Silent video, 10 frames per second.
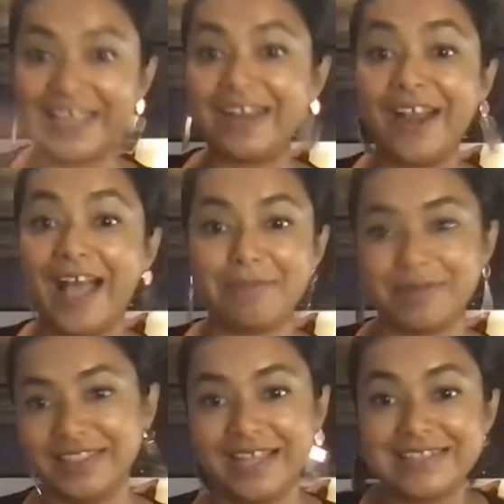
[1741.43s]
cannot happen.
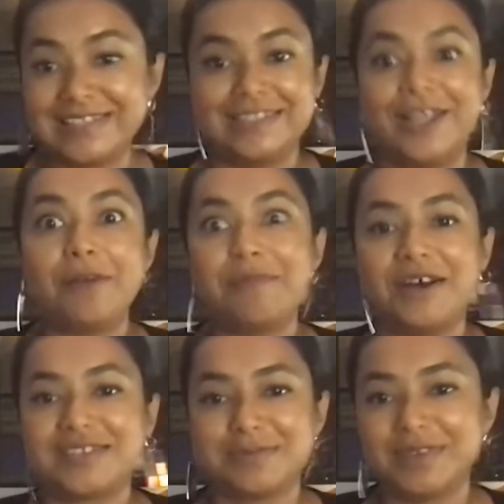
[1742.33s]
That's not
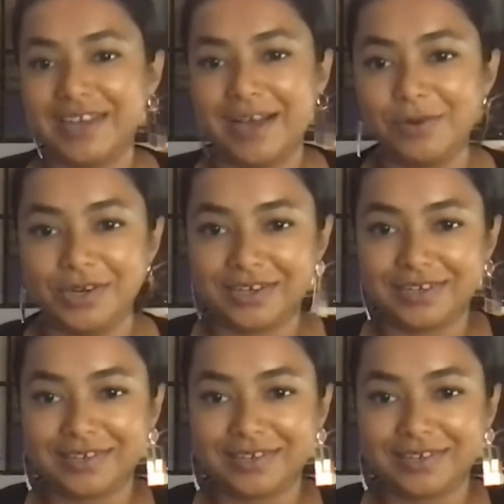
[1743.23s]
possible in our world.